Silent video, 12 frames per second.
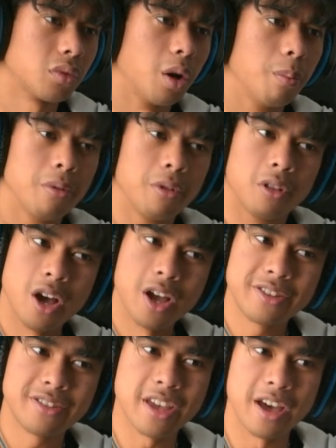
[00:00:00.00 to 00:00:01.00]
The
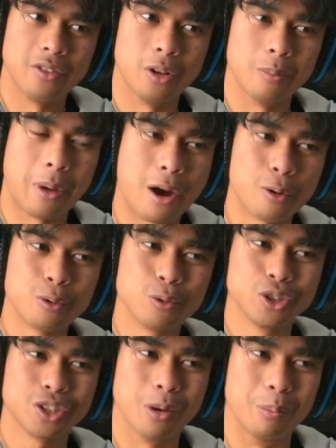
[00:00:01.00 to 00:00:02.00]
blood devil? Power
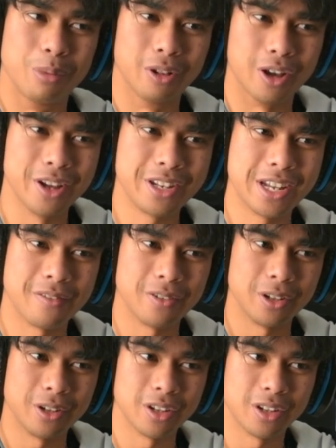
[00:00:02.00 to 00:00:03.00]
was the blood
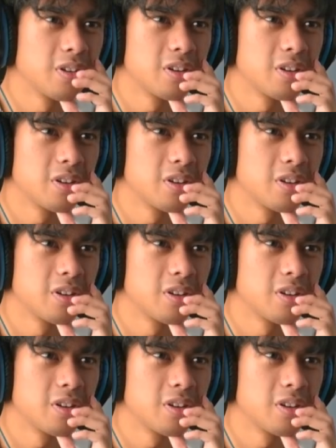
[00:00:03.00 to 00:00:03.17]
devil?